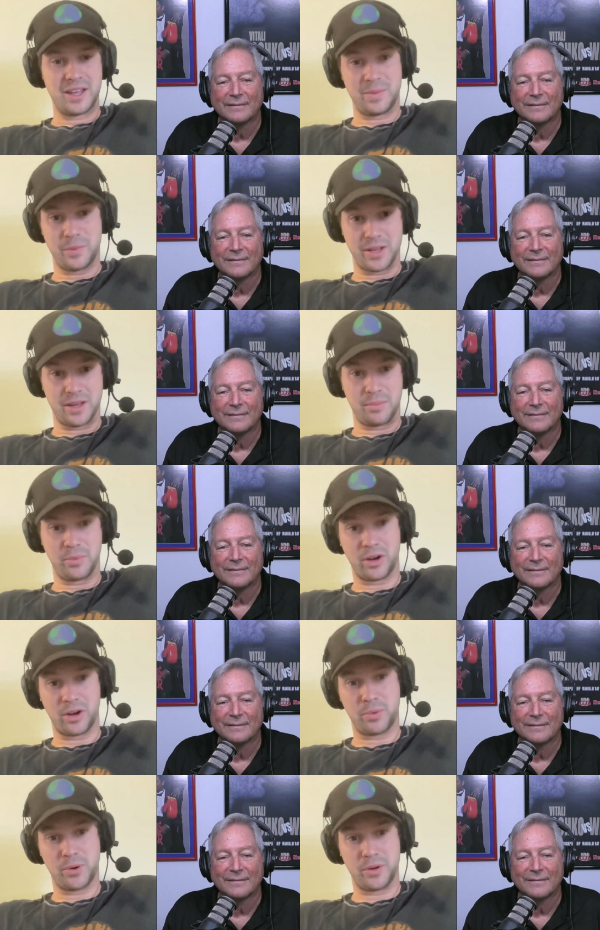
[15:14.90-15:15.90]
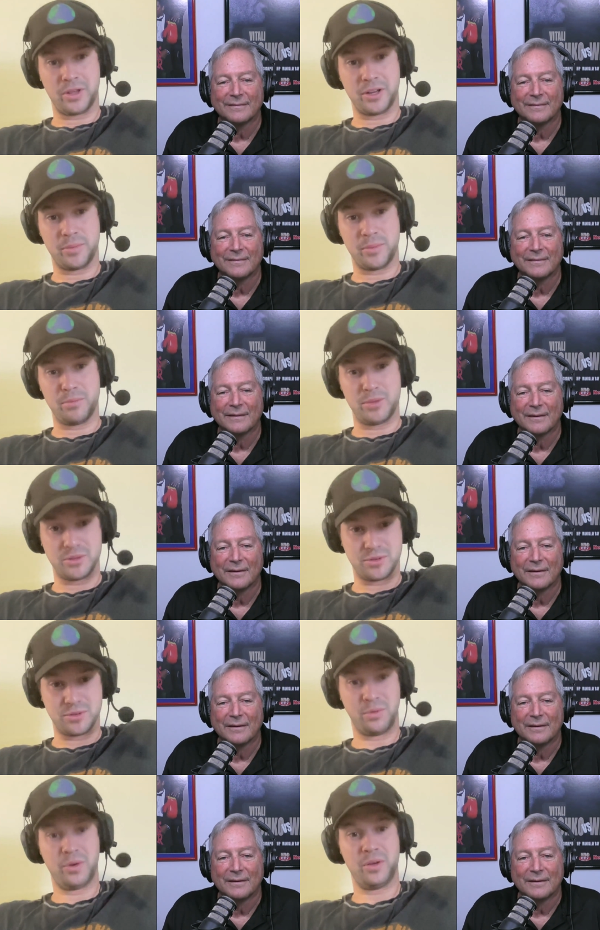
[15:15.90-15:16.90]
Speaker 1: and then we had Brock Purdy come in, Mr.
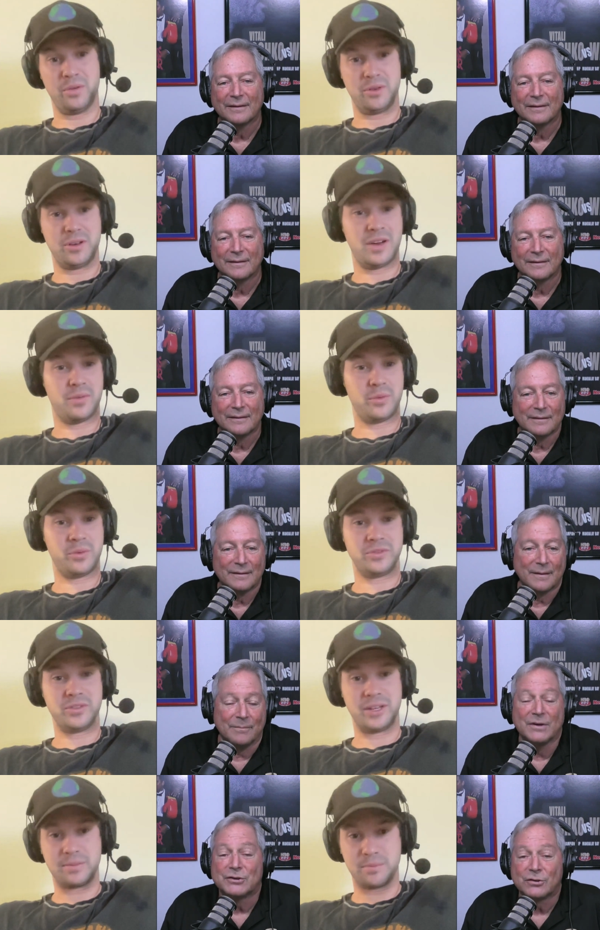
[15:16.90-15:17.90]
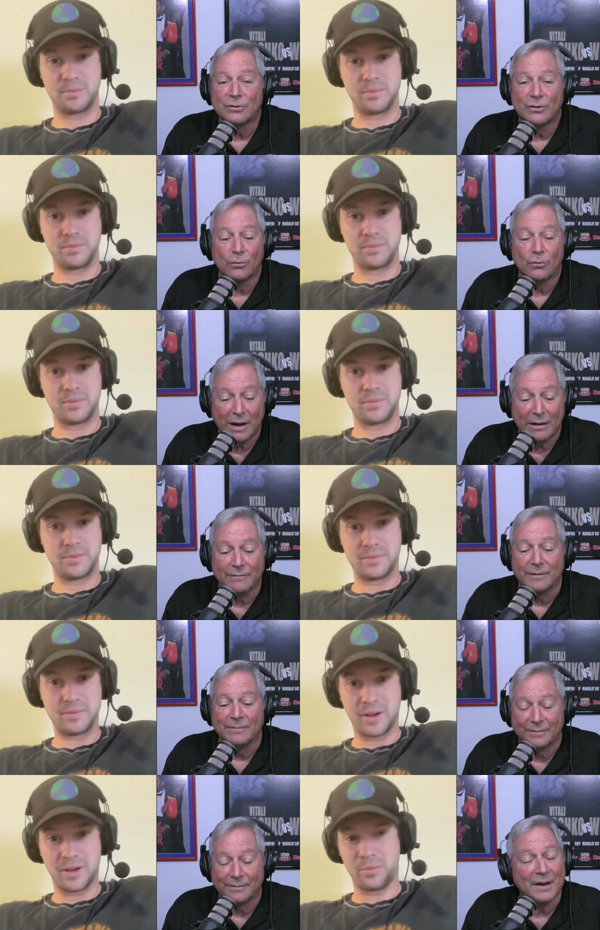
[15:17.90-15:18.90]
Irrelevant. Everyone's Mr. Like, Irrelevant.
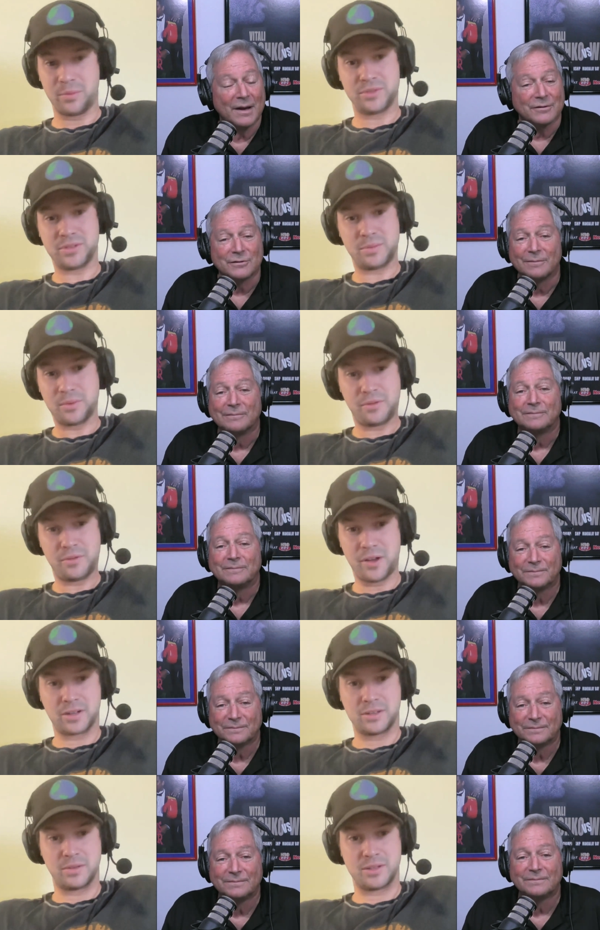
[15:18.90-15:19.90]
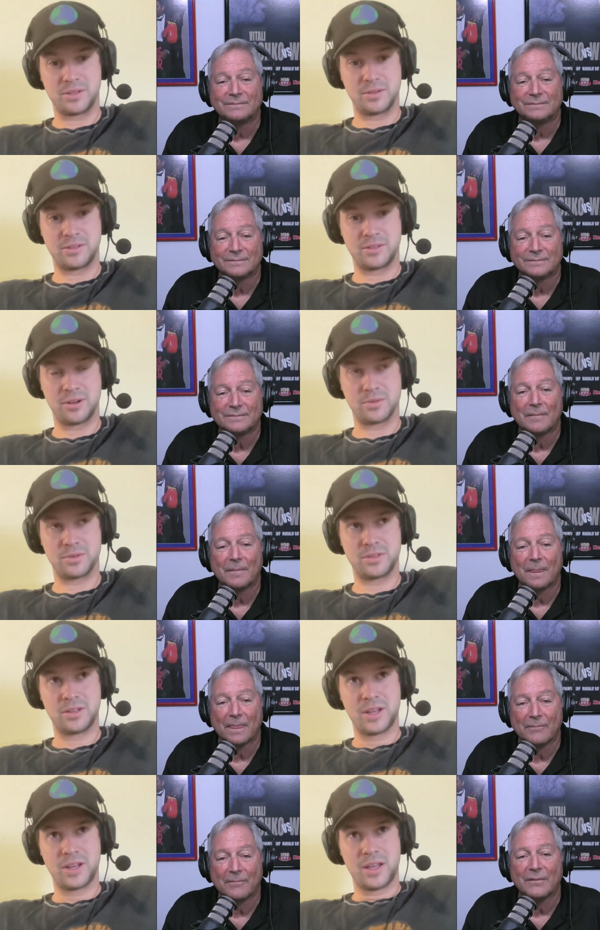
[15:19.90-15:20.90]
Yes. Everyone's like, we're fucked. It's it's
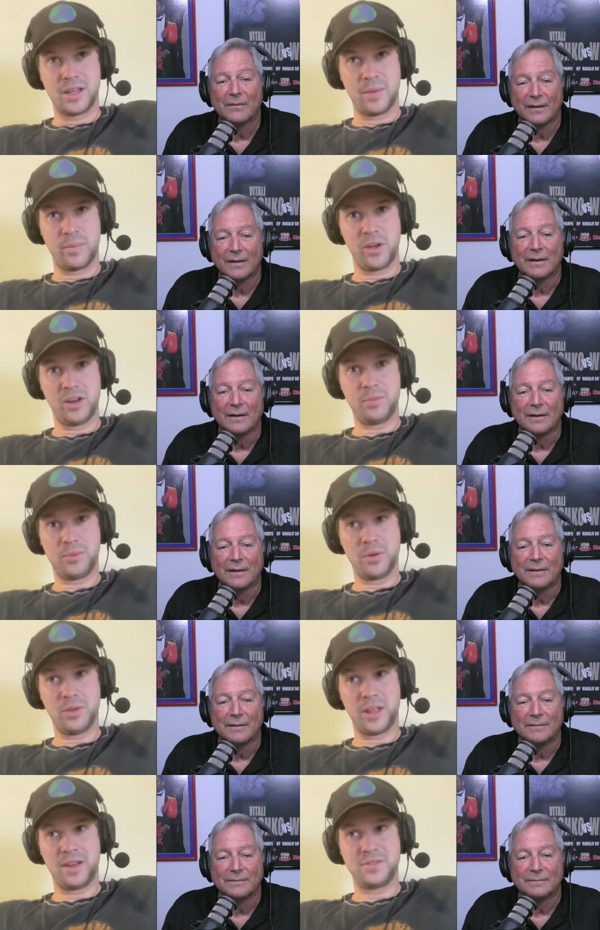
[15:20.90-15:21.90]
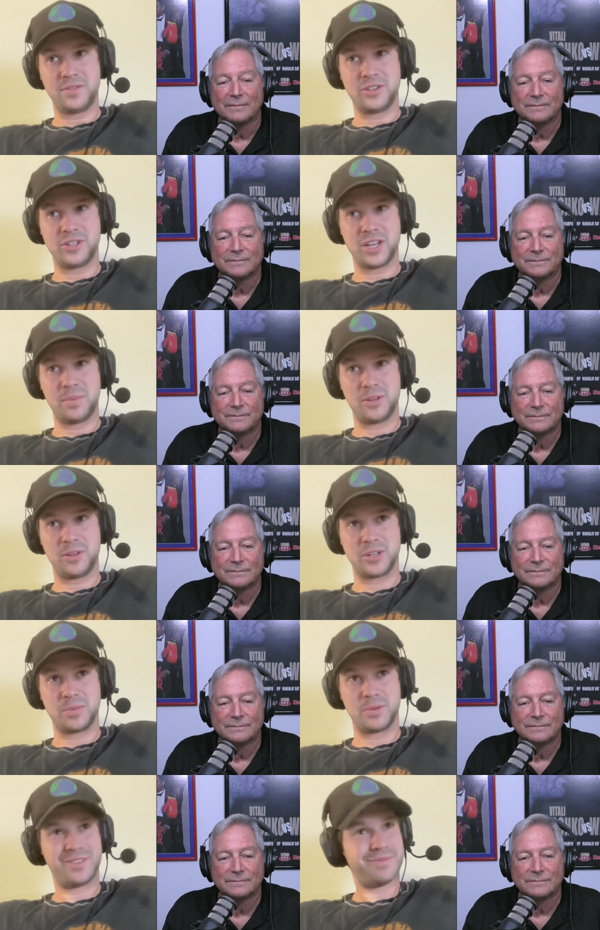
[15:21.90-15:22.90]
toast. And we end up going to the NFC
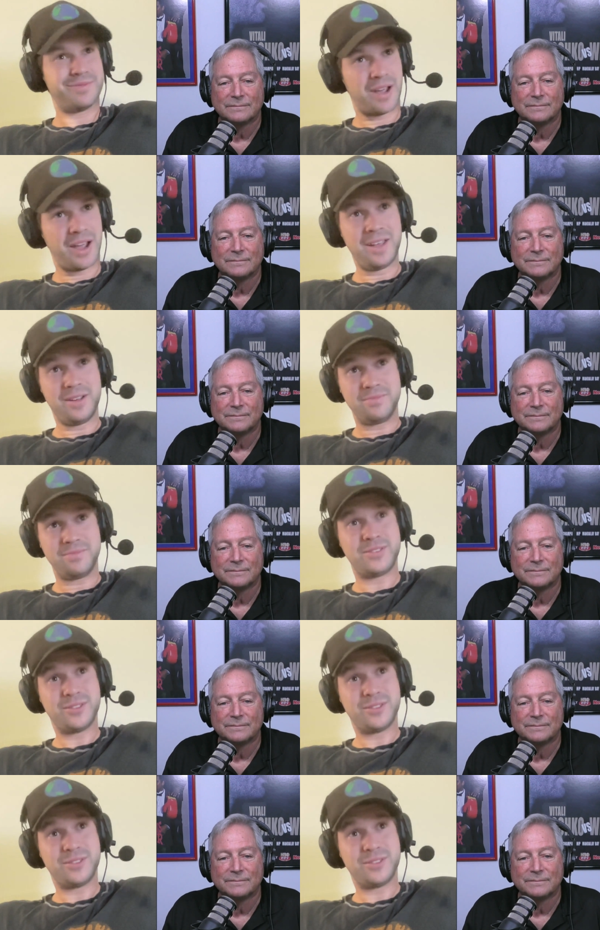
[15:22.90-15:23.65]
championship. And I